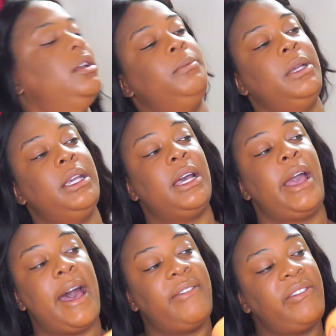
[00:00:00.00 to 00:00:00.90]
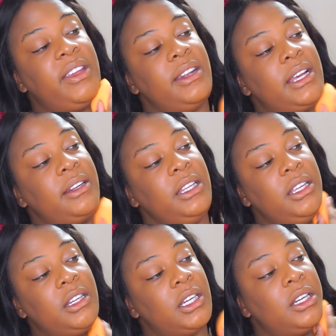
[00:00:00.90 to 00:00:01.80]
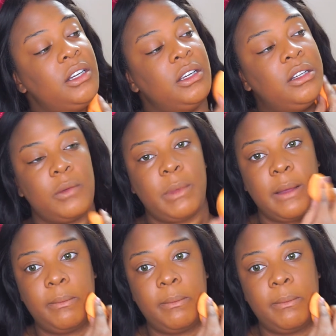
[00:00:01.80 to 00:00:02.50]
I'm gonna get half of it down here on my